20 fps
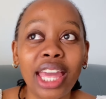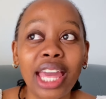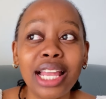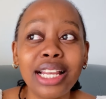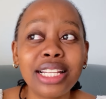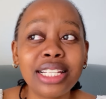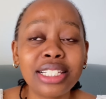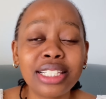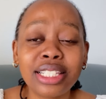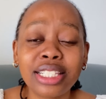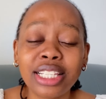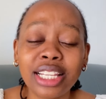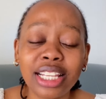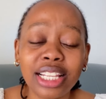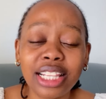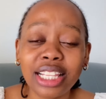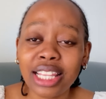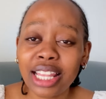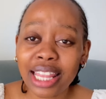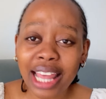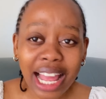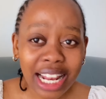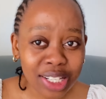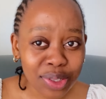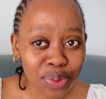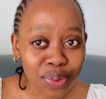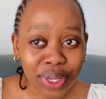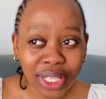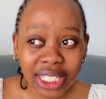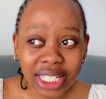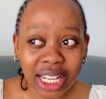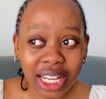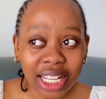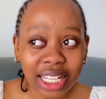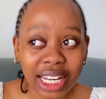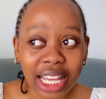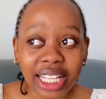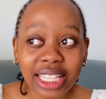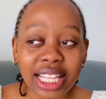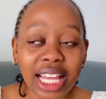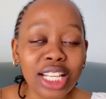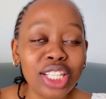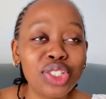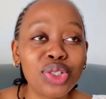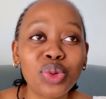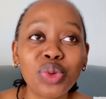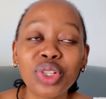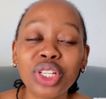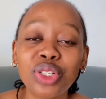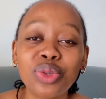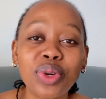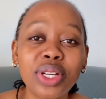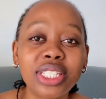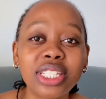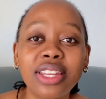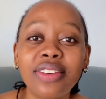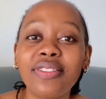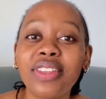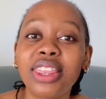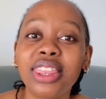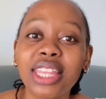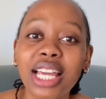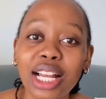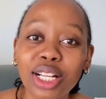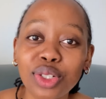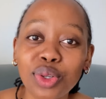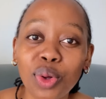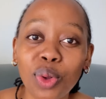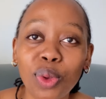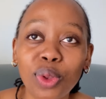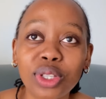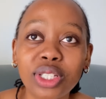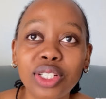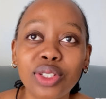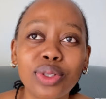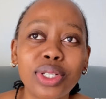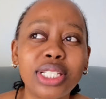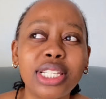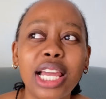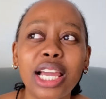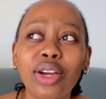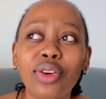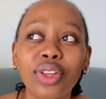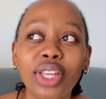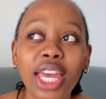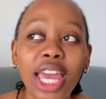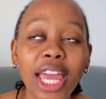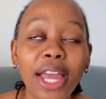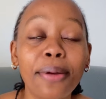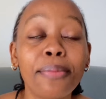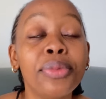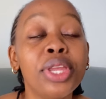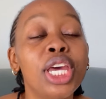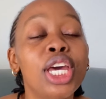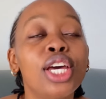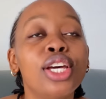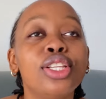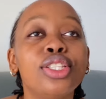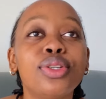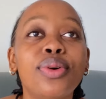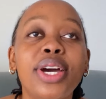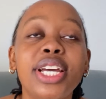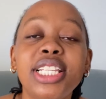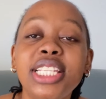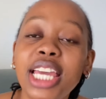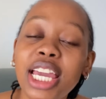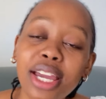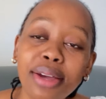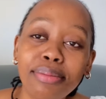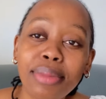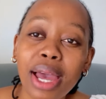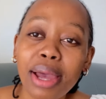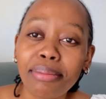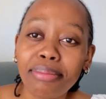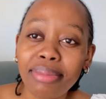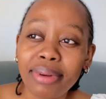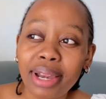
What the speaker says: And that winter, like that June, it wasn't even that cold. It was like, okay. So I take my